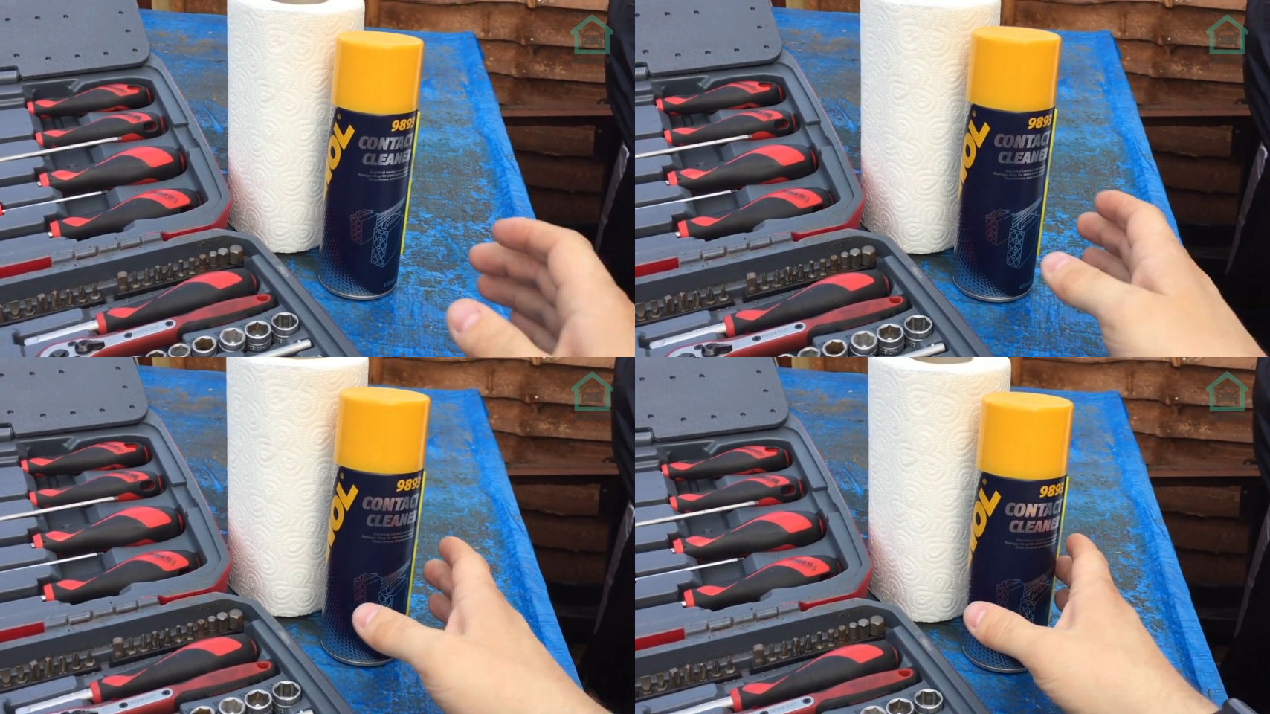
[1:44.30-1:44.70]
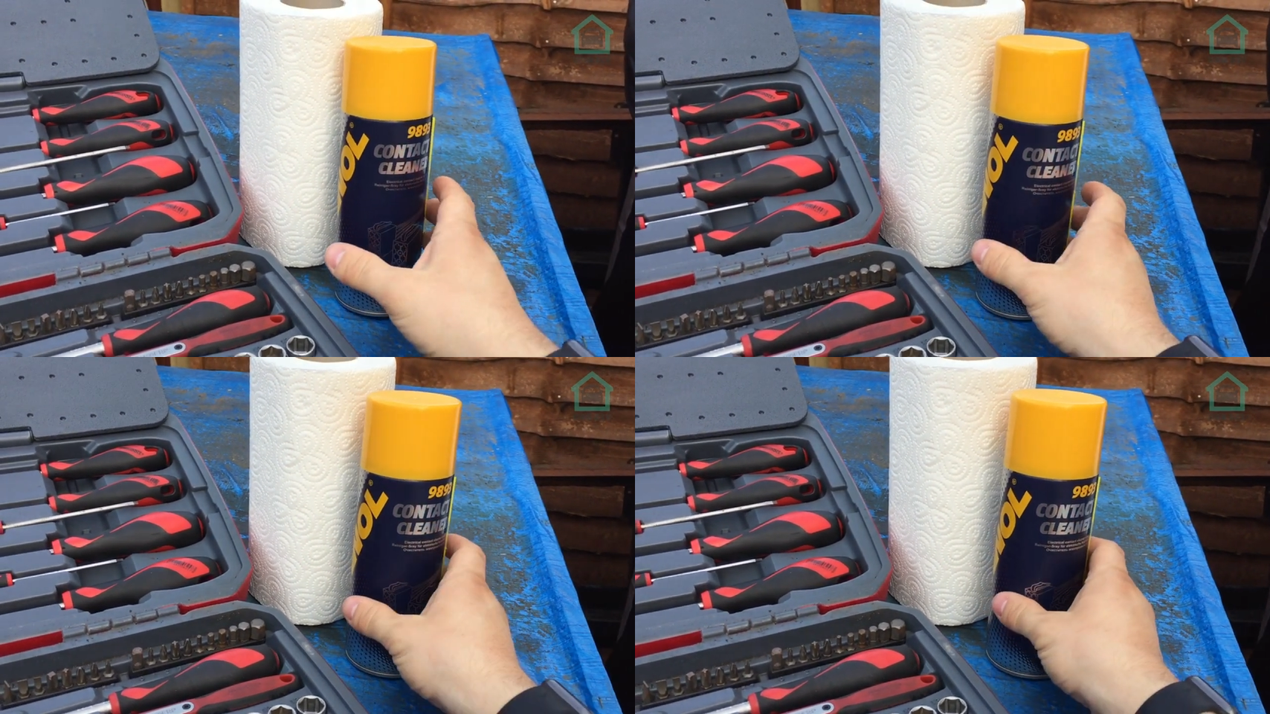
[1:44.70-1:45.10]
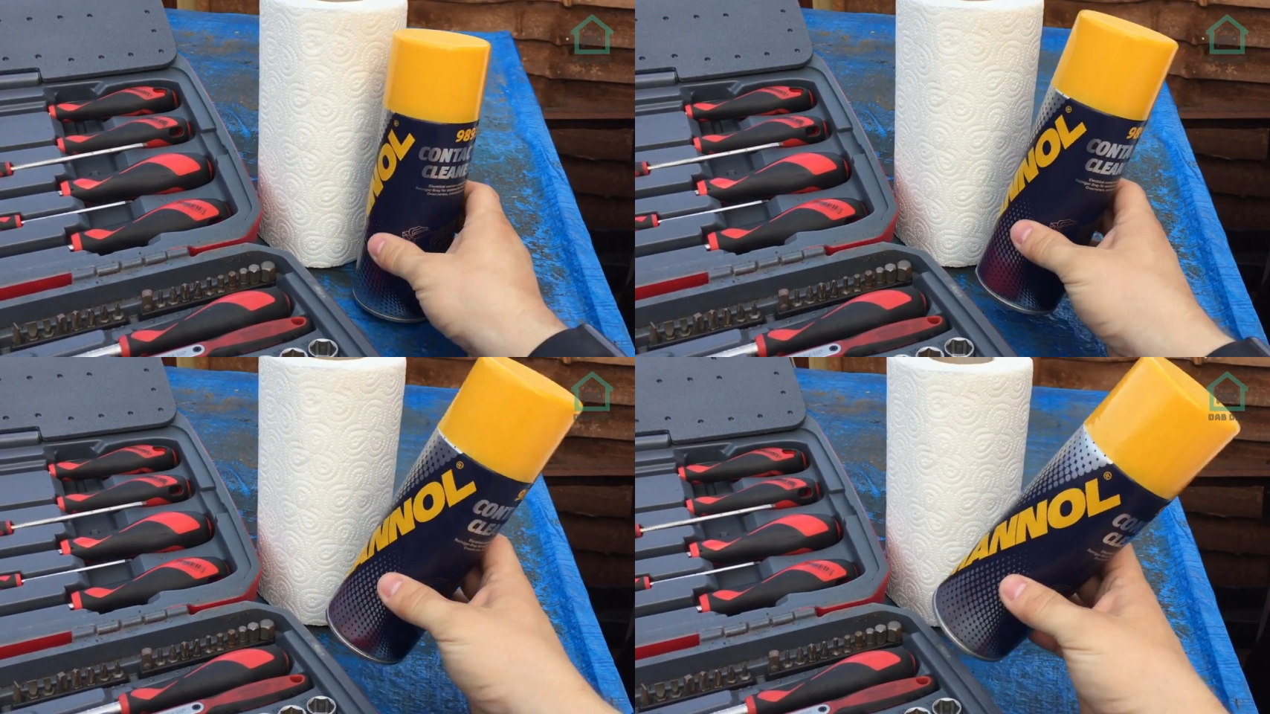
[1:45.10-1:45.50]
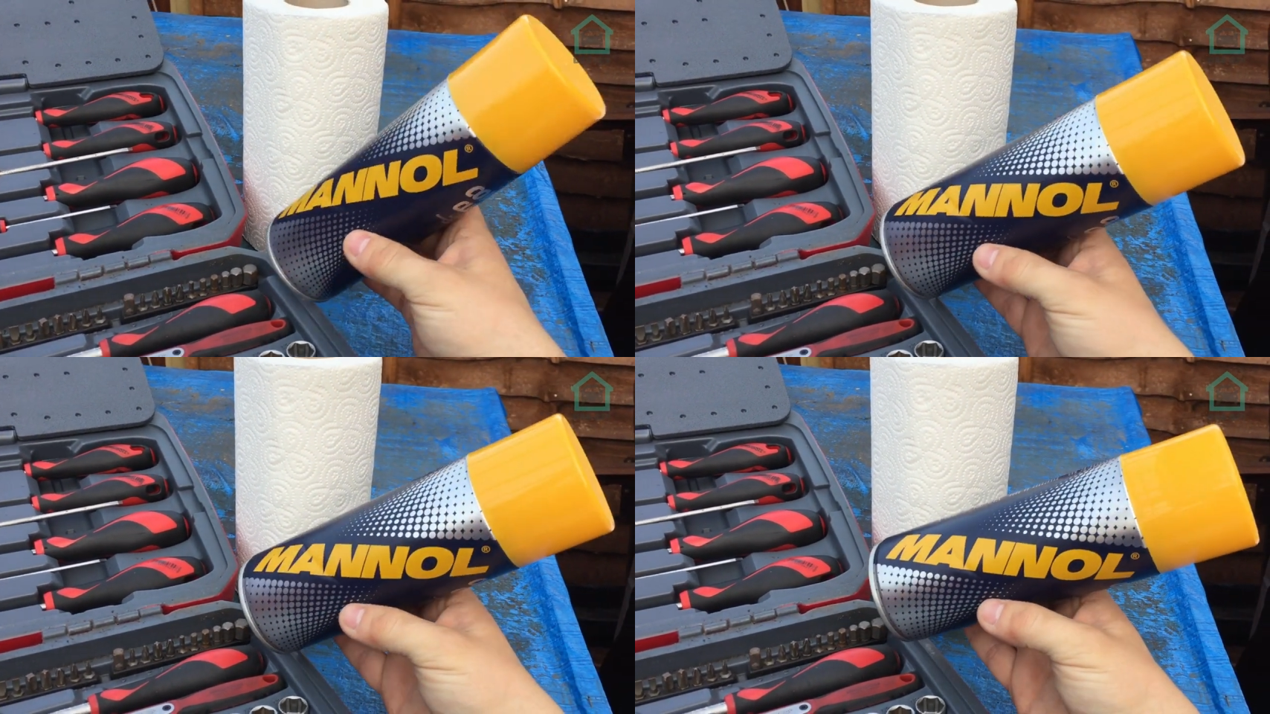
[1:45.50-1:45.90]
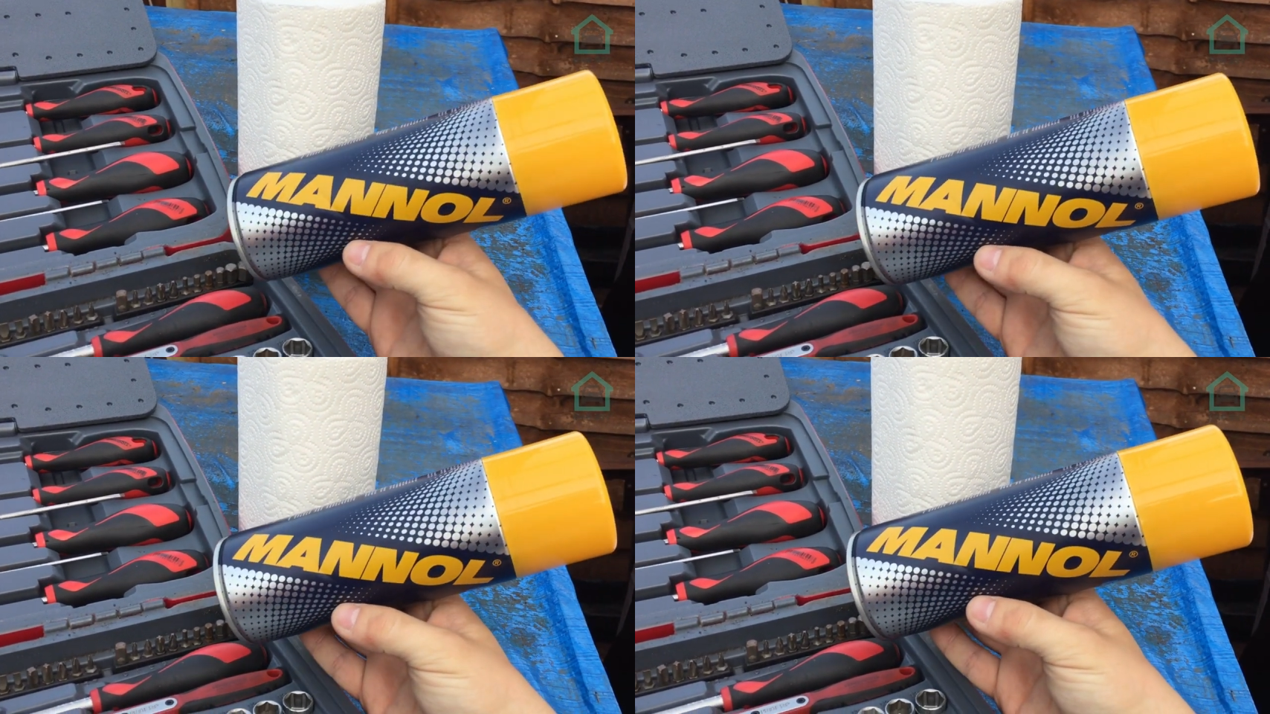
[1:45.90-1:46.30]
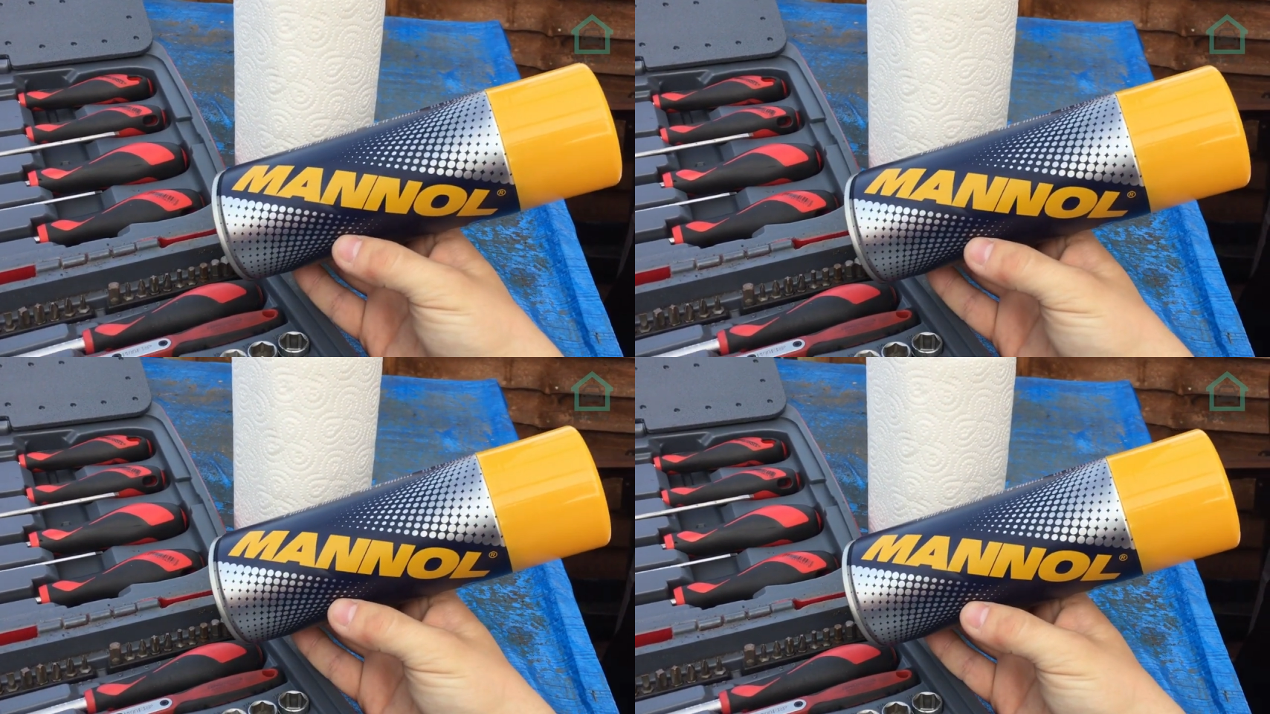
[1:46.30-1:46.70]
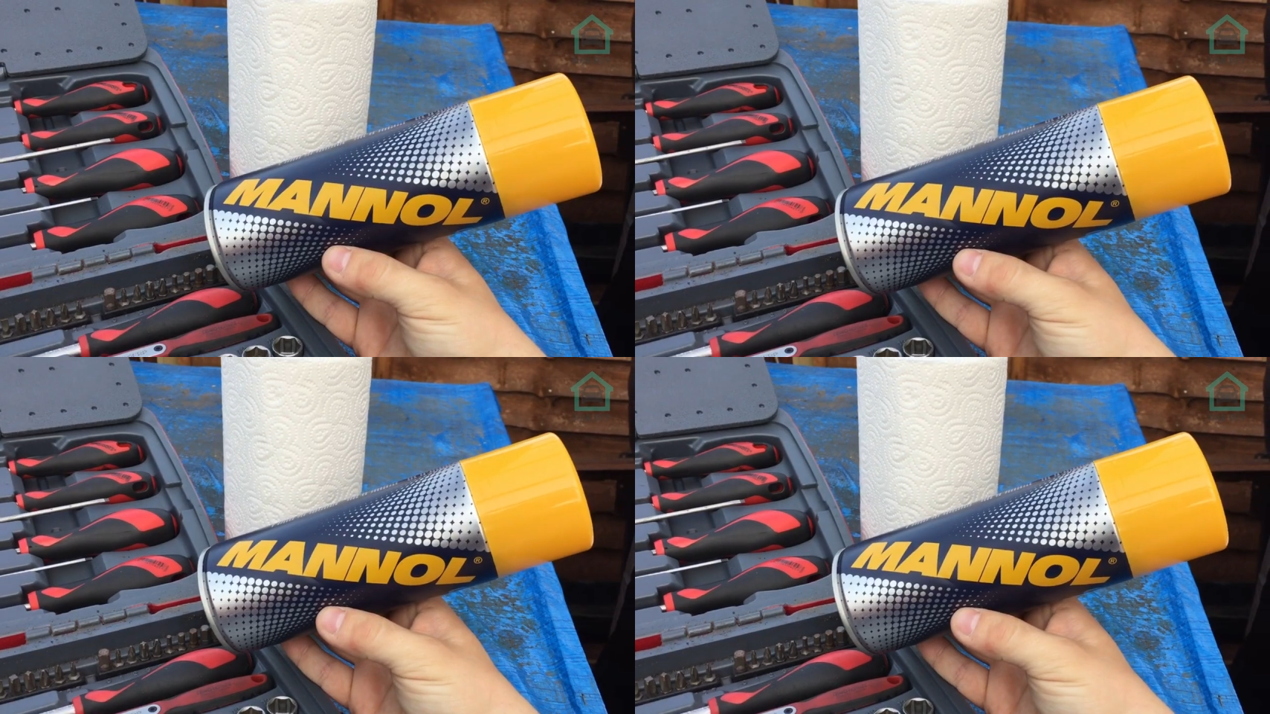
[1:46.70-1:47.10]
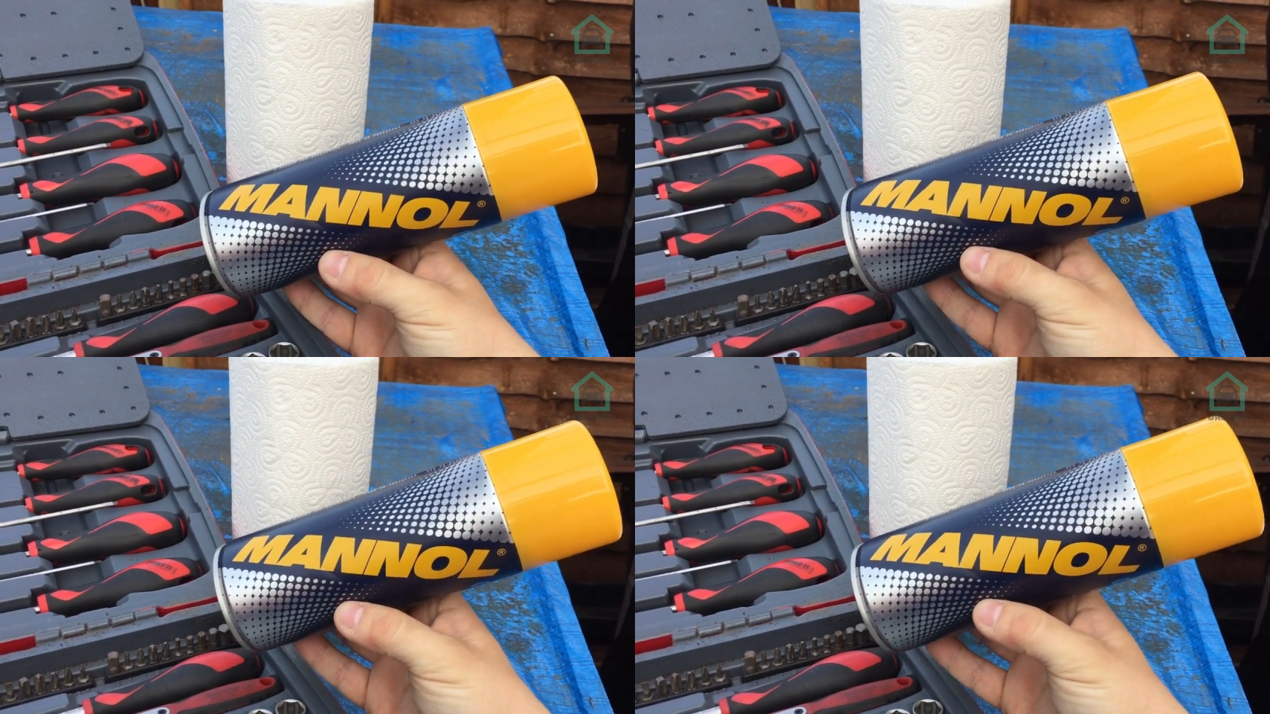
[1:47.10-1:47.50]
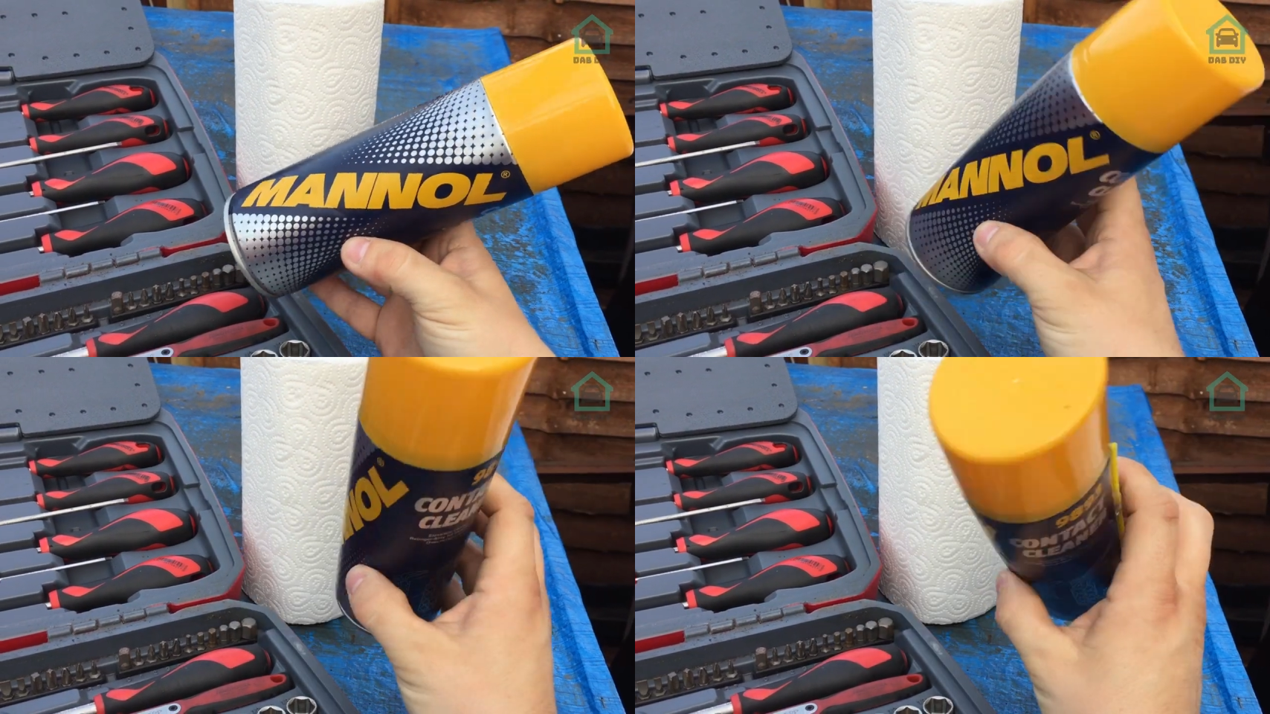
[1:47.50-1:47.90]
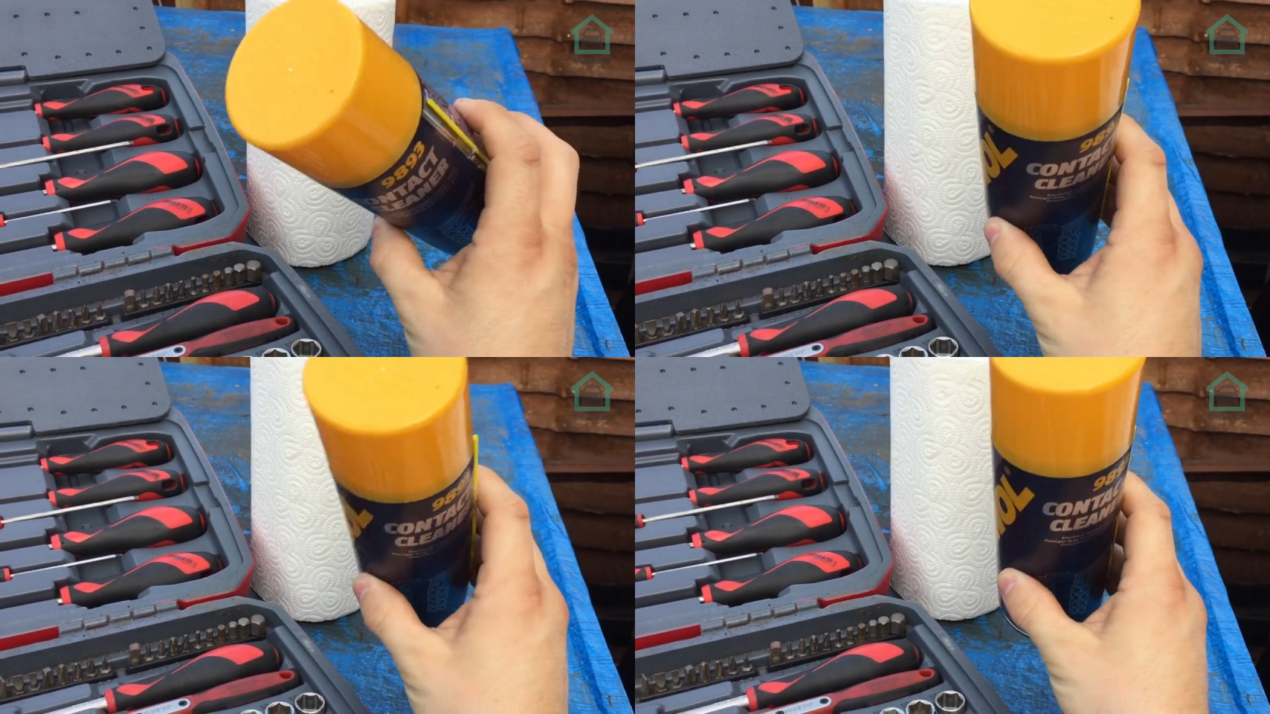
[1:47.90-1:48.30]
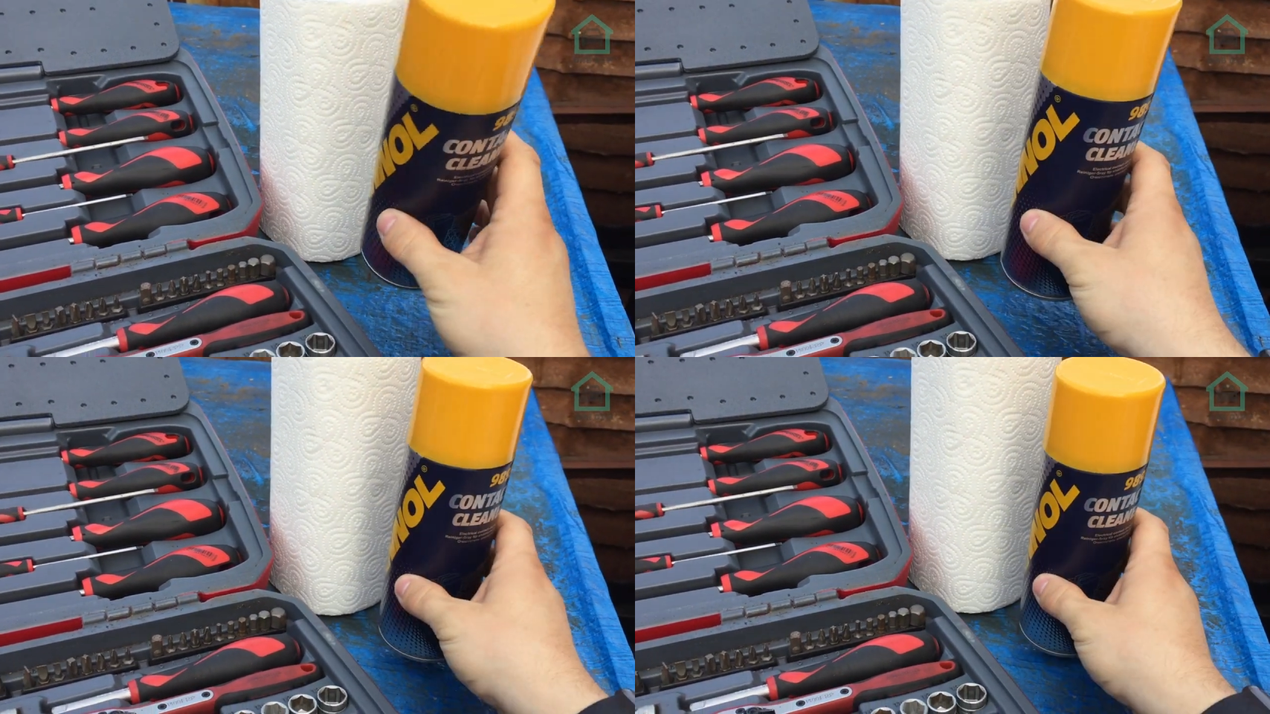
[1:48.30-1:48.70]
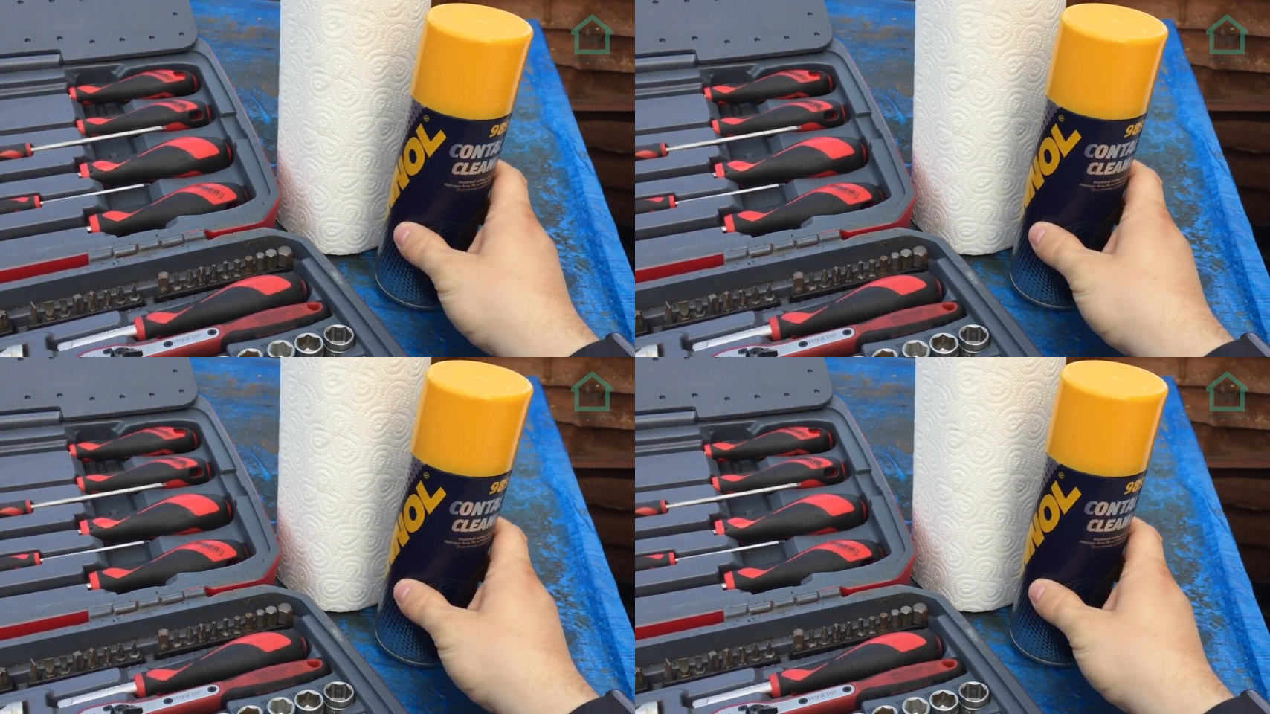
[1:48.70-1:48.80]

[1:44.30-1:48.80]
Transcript: (no speaker visible)